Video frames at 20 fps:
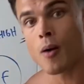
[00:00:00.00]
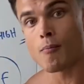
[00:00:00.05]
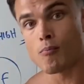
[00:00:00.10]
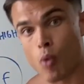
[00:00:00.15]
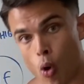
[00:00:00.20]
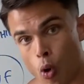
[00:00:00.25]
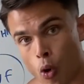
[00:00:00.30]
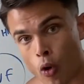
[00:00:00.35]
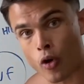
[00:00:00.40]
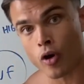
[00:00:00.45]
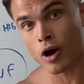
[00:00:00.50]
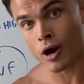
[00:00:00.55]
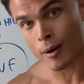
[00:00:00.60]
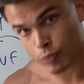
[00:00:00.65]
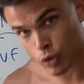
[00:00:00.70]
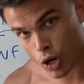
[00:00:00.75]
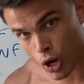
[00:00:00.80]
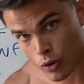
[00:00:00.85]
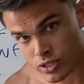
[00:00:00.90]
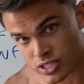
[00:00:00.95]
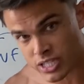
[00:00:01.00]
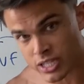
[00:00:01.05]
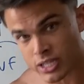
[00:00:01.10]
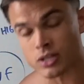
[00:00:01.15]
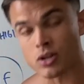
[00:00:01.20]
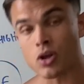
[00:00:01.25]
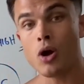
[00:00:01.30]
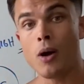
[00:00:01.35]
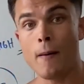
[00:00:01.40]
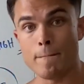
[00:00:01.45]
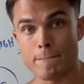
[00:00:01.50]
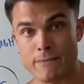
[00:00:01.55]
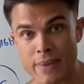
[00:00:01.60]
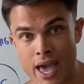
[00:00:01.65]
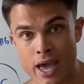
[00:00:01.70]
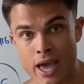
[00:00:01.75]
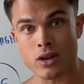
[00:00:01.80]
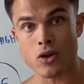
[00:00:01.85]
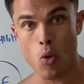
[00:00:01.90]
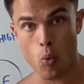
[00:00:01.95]
more protein.
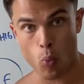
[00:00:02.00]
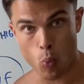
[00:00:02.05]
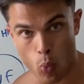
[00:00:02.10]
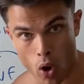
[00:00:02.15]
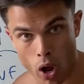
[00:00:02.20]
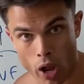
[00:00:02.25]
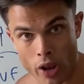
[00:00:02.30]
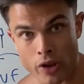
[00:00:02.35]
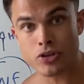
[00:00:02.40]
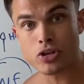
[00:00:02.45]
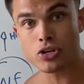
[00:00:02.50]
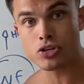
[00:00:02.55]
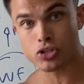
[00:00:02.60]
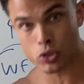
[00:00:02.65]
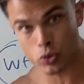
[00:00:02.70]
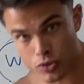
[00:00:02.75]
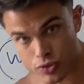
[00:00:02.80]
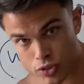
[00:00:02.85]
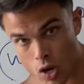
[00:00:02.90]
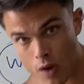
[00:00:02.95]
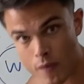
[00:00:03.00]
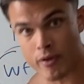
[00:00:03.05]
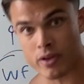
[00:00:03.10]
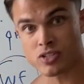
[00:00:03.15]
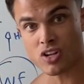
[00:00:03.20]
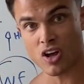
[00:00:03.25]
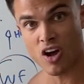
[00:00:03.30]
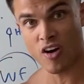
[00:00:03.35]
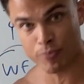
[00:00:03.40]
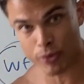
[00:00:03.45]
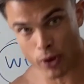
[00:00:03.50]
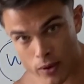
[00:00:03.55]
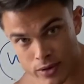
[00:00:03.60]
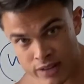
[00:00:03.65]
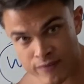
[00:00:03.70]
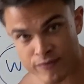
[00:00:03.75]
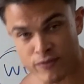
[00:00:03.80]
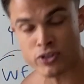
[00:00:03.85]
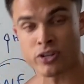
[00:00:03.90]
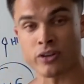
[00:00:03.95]
Men, 1 to 2 servings of protein
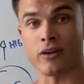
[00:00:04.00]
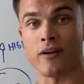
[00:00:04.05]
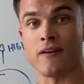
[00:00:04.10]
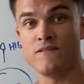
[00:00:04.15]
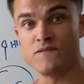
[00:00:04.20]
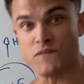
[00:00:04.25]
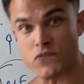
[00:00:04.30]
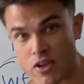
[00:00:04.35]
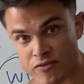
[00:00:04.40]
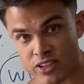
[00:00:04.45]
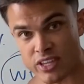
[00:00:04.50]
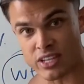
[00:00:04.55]
for dinner, 50 to